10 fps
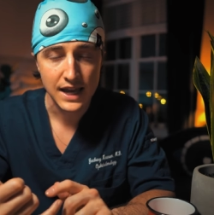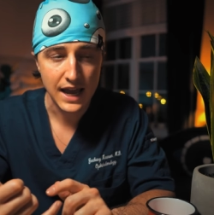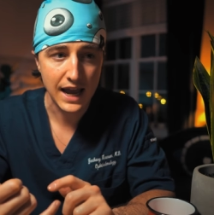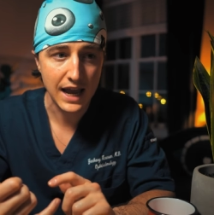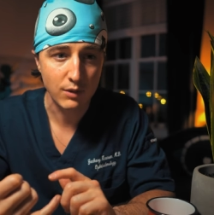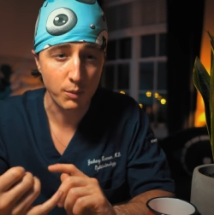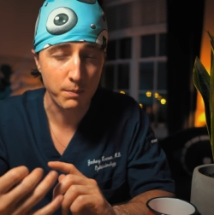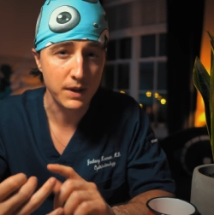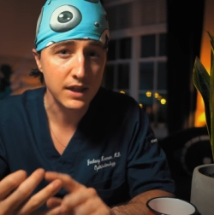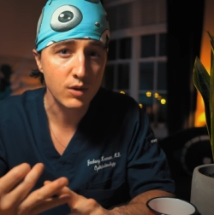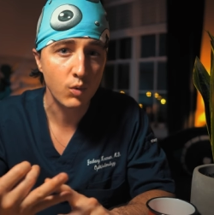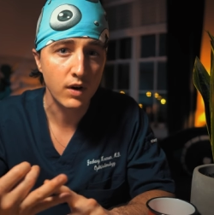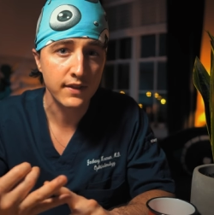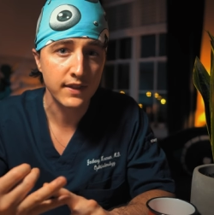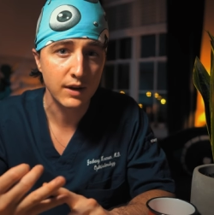and will be the
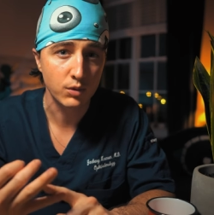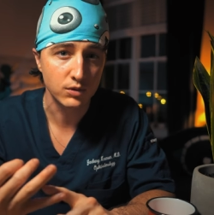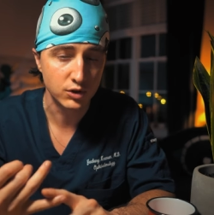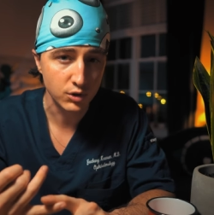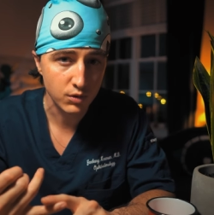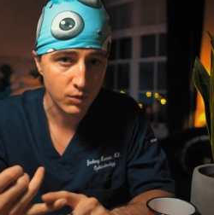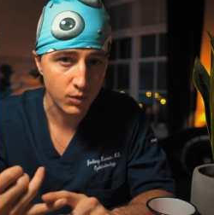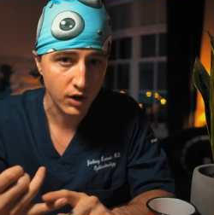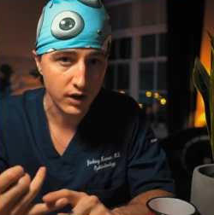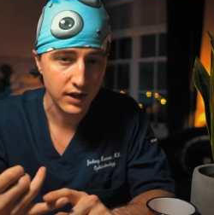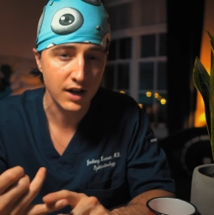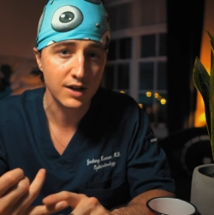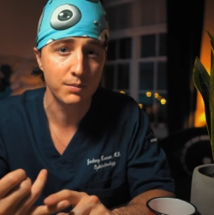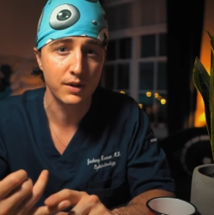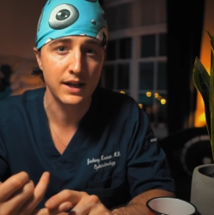one that will do the work, not
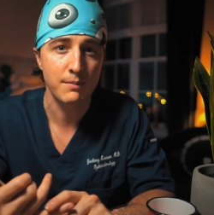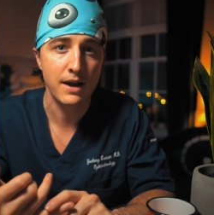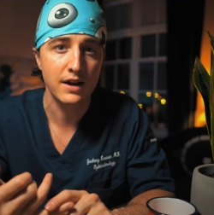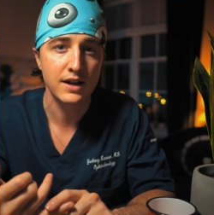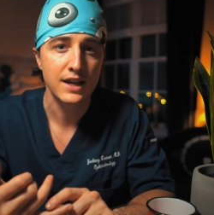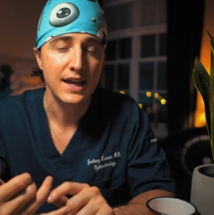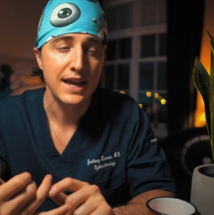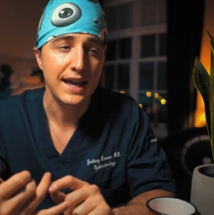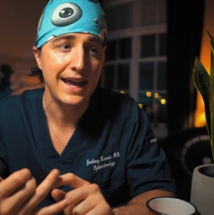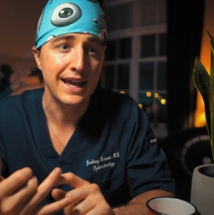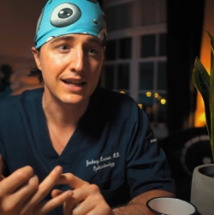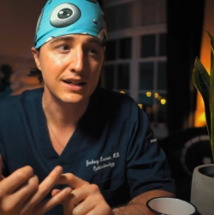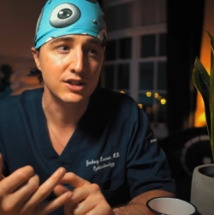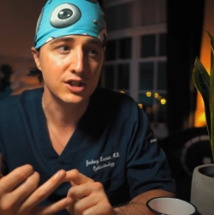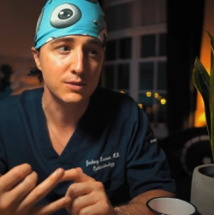complain about it,
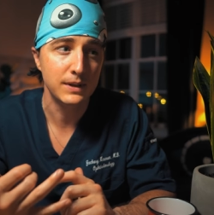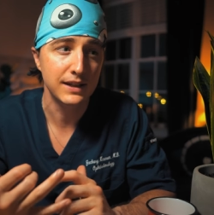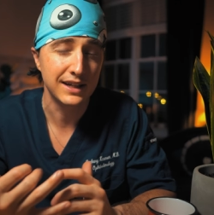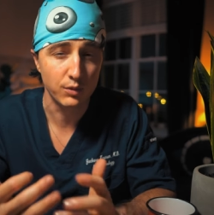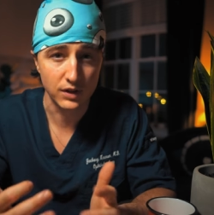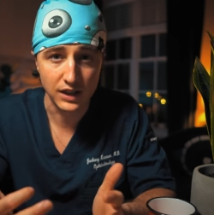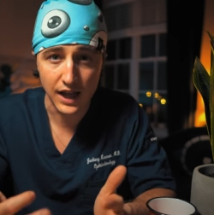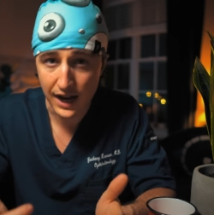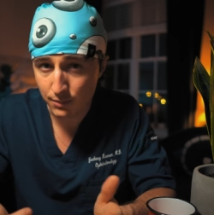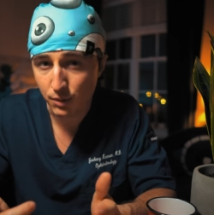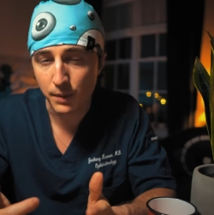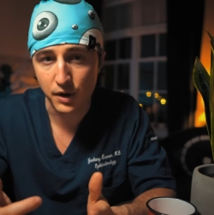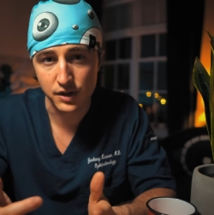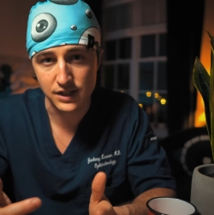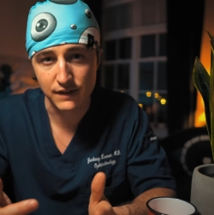and just be like a reliable
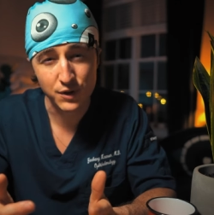person.